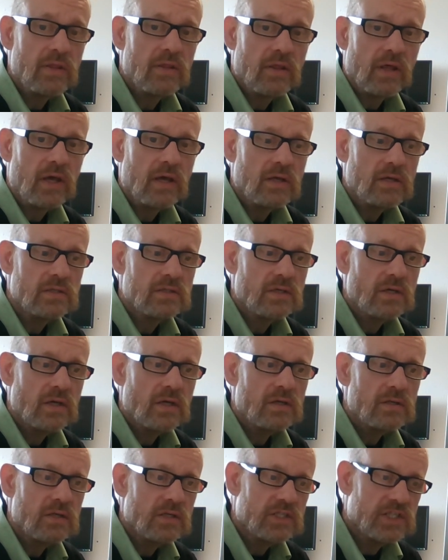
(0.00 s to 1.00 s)
things
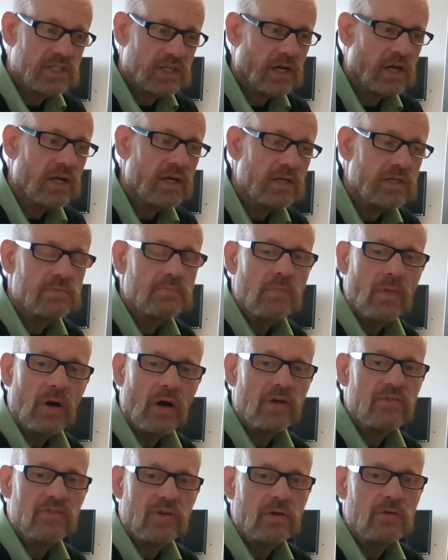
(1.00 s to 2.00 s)
to change my
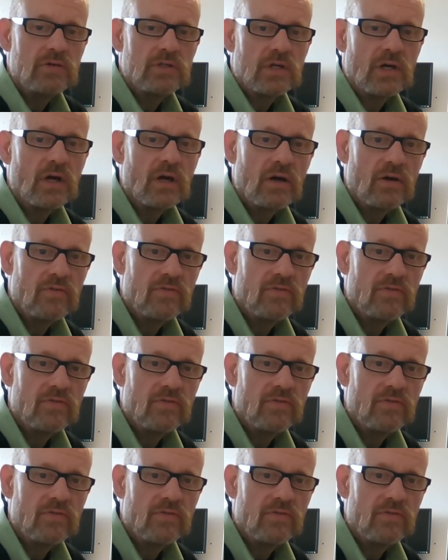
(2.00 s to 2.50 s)
future